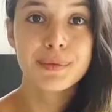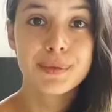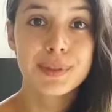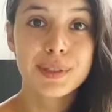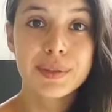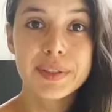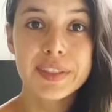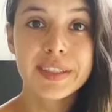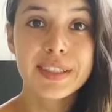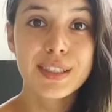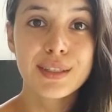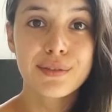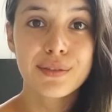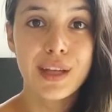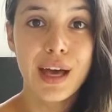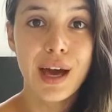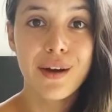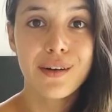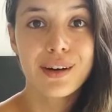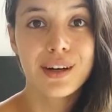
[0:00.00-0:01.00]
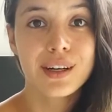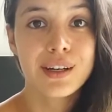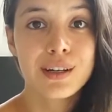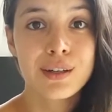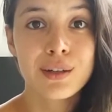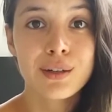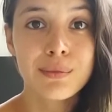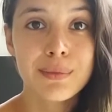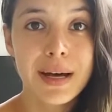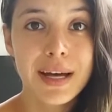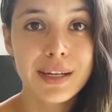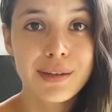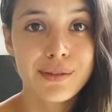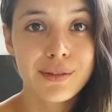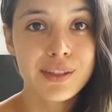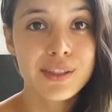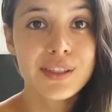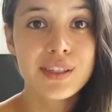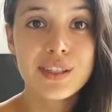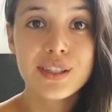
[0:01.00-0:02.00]
We received our Lull
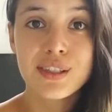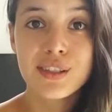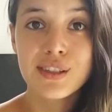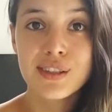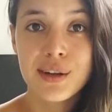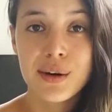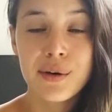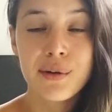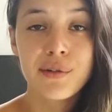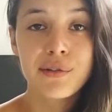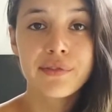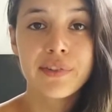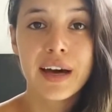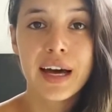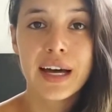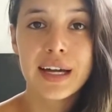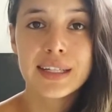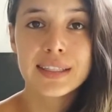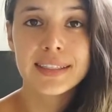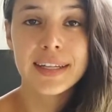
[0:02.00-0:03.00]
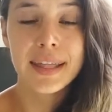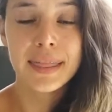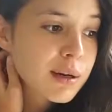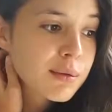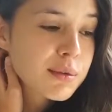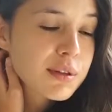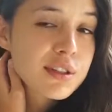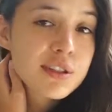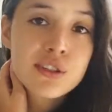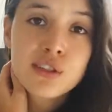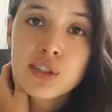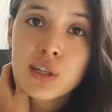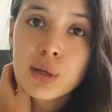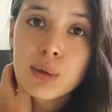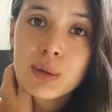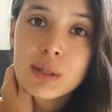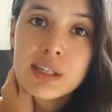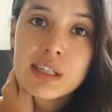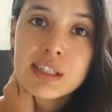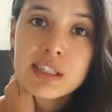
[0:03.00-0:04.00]
mattress so fast. It was so